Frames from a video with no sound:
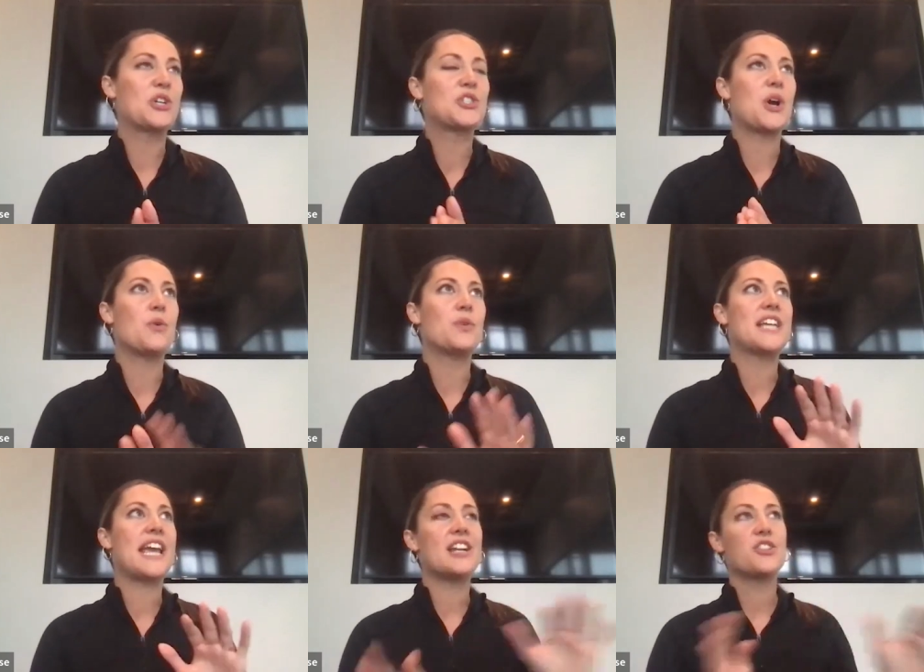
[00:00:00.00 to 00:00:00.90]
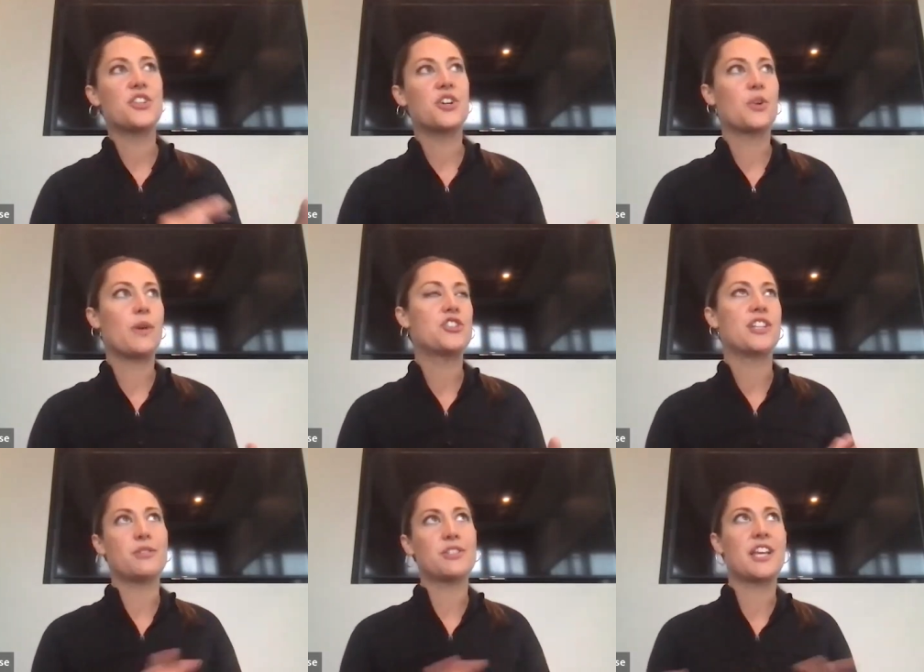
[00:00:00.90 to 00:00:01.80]
So to answer your
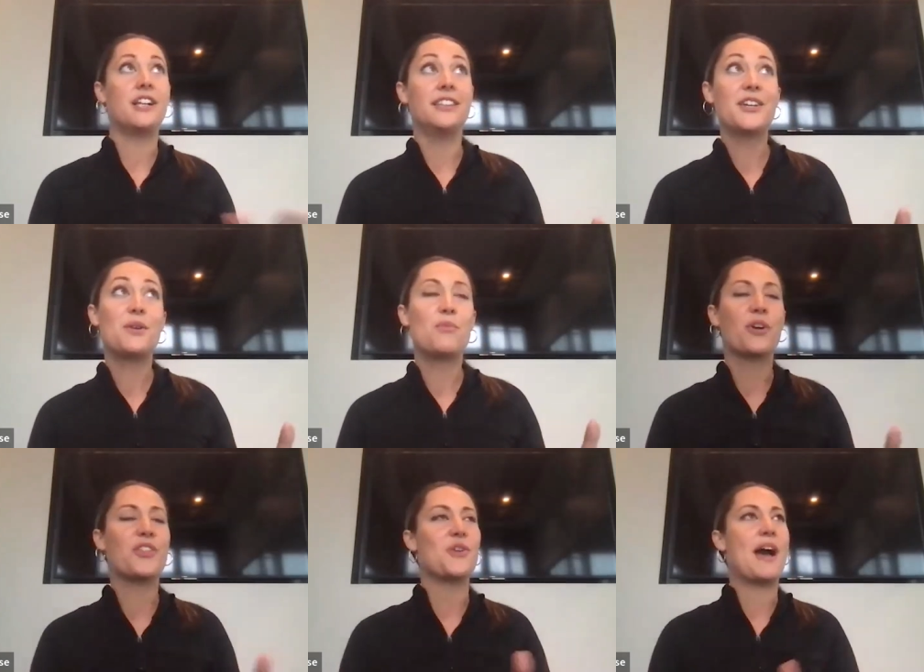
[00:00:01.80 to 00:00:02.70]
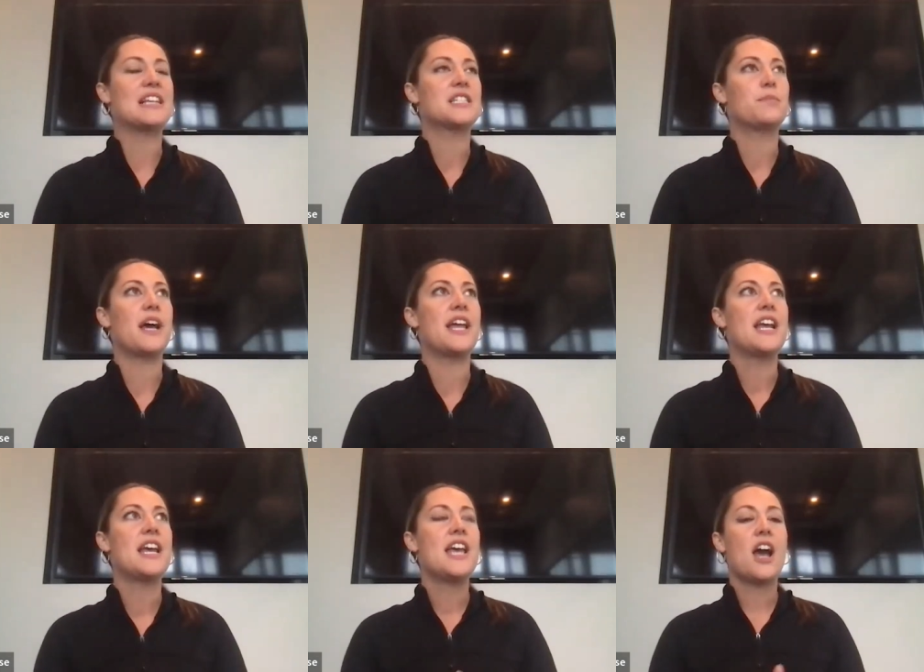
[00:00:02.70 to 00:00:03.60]
question, I was like a little more than you asked, but
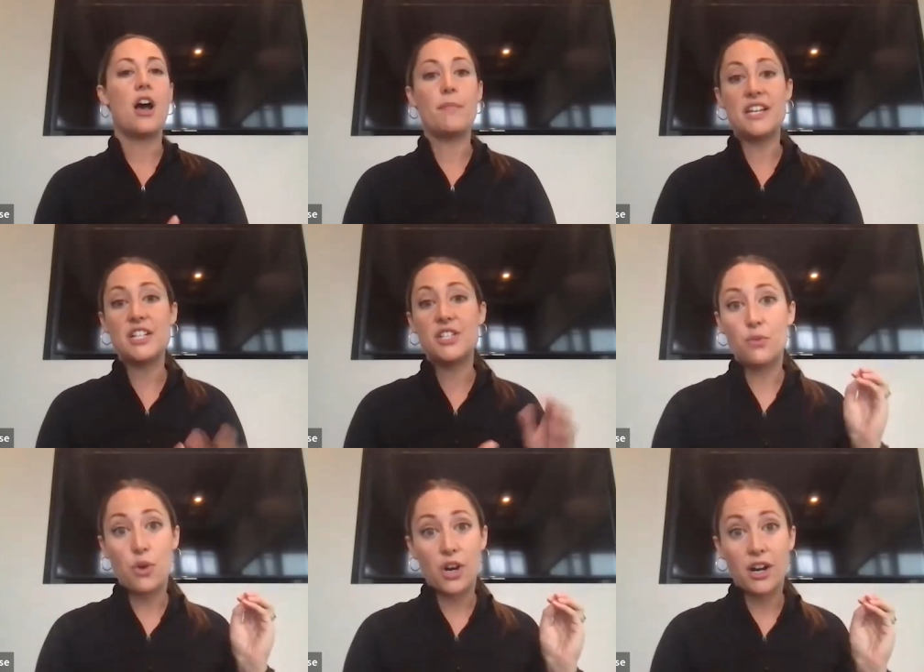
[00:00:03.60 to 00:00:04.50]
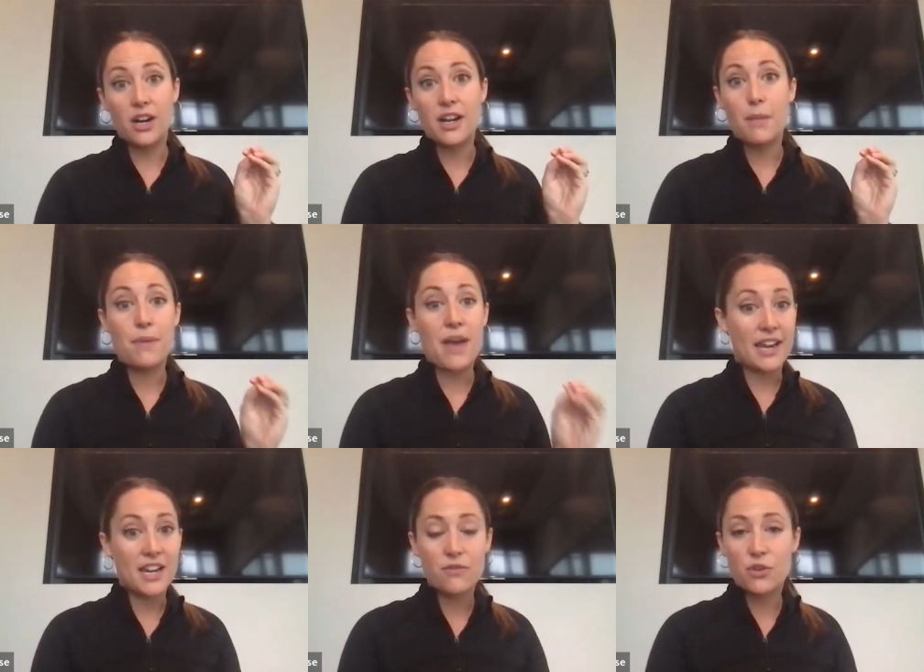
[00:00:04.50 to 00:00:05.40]
um, it is for
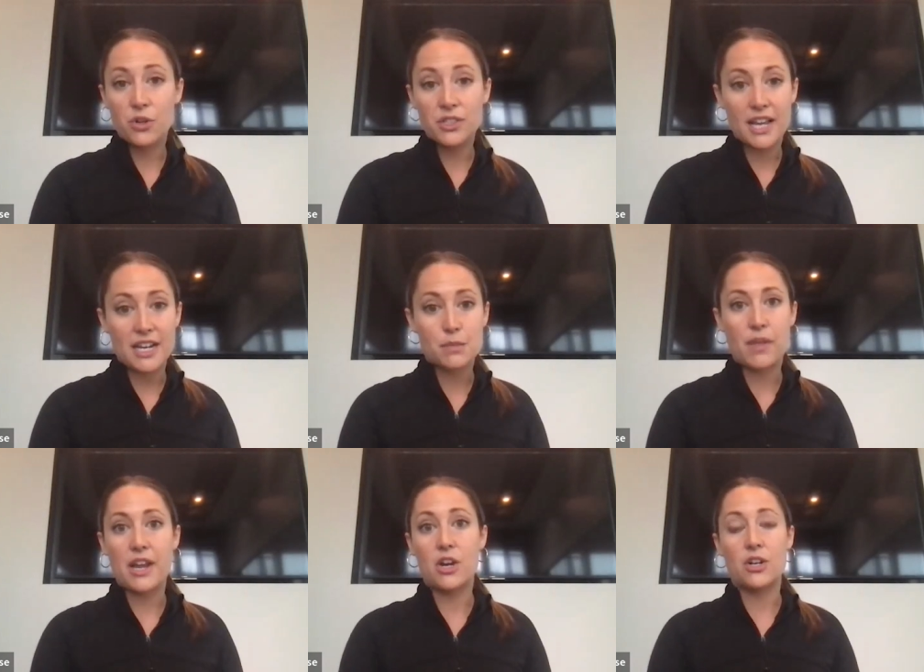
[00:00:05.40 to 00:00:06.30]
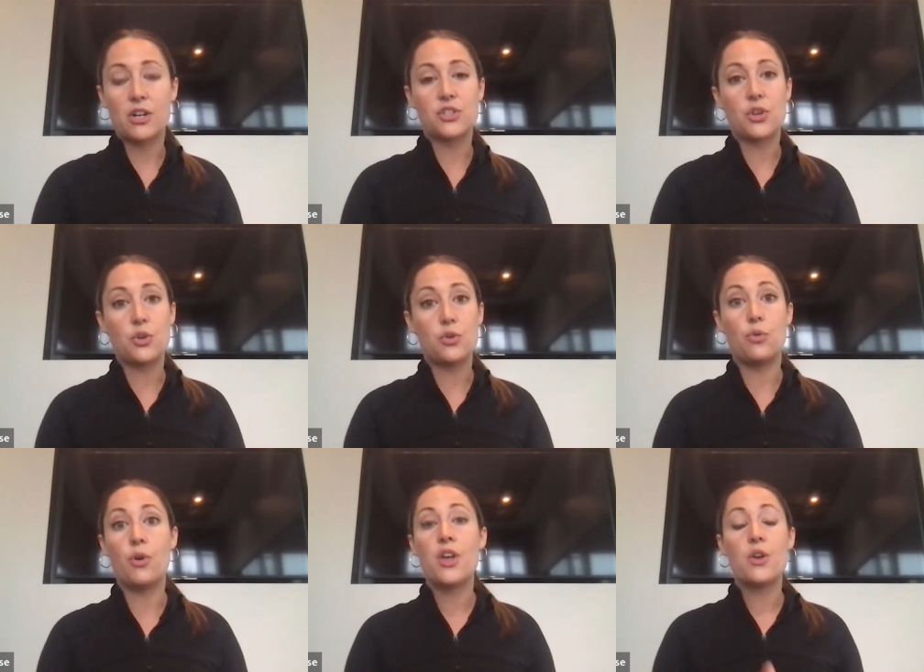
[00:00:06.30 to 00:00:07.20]
competitive girl tennis players
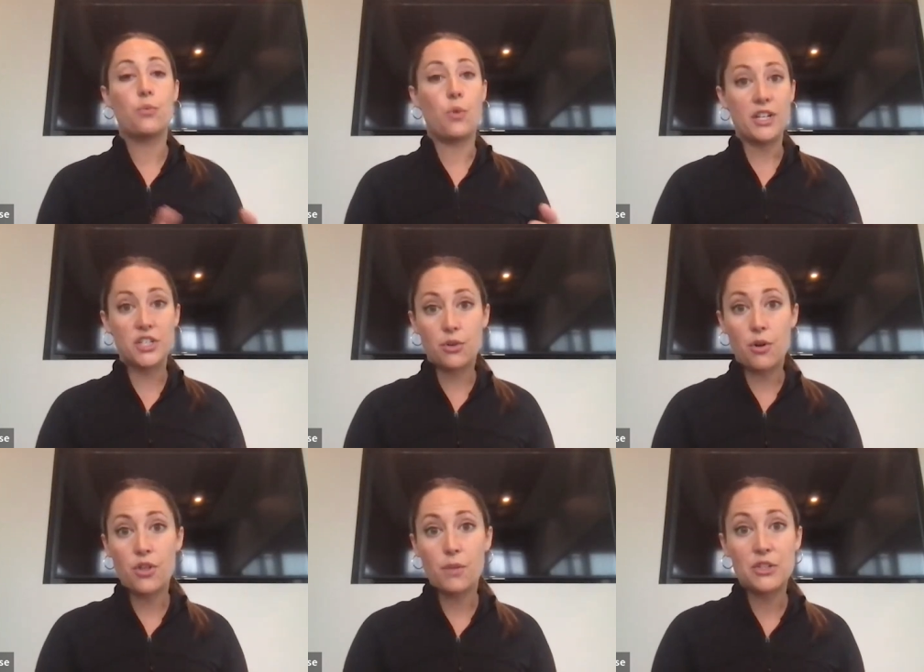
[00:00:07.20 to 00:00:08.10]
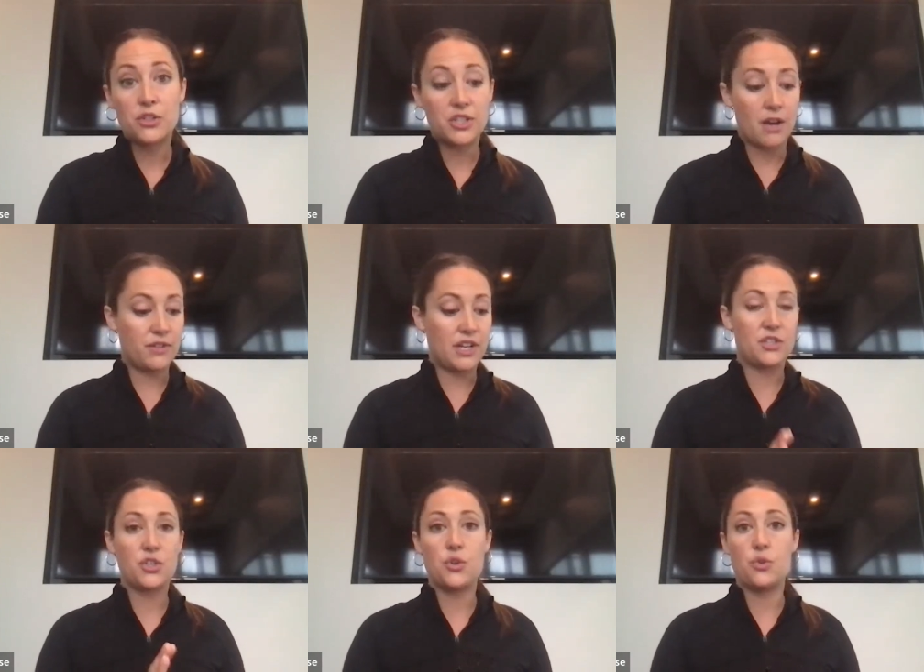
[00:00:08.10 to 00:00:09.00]
who want to grow their mental
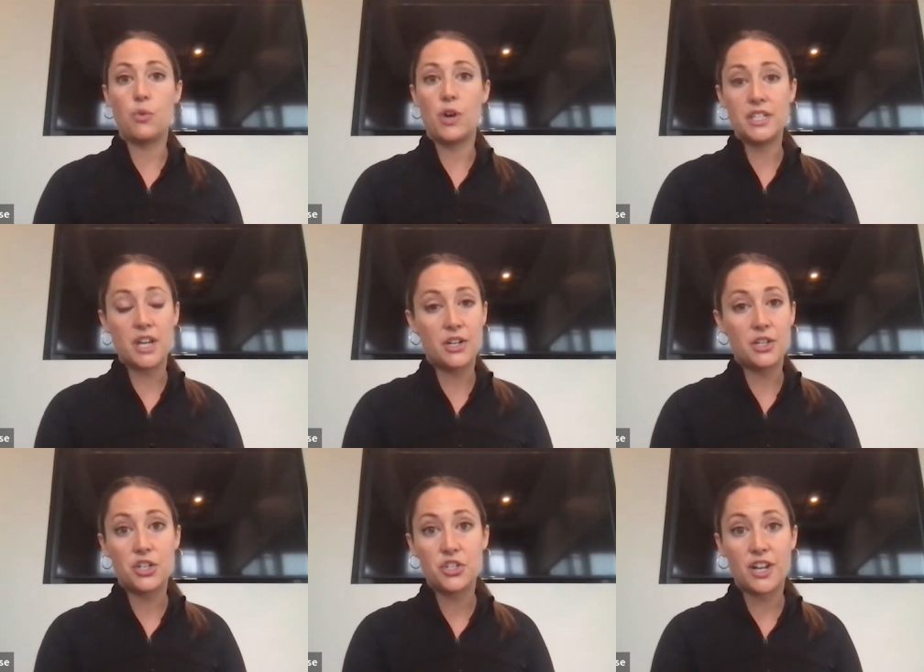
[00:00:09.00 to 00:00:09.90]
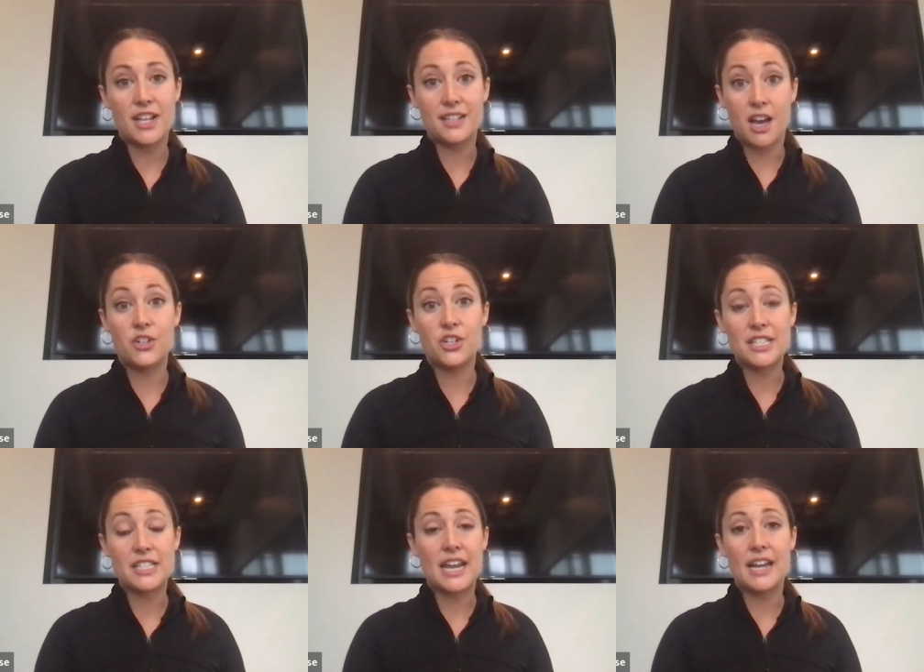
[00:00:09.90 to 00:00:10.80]
toughness, who want to
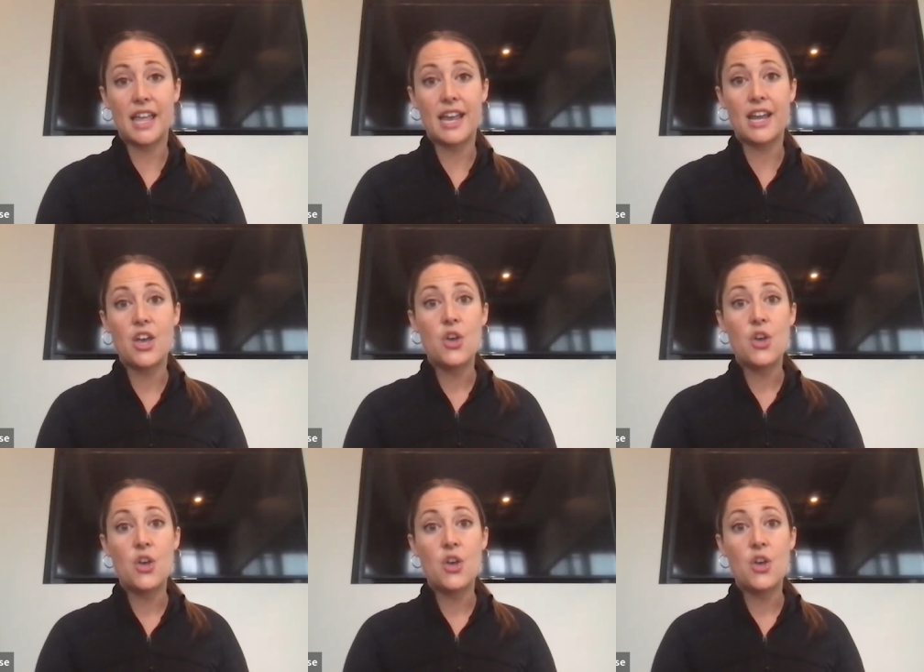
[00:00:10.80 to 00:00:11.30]
understand like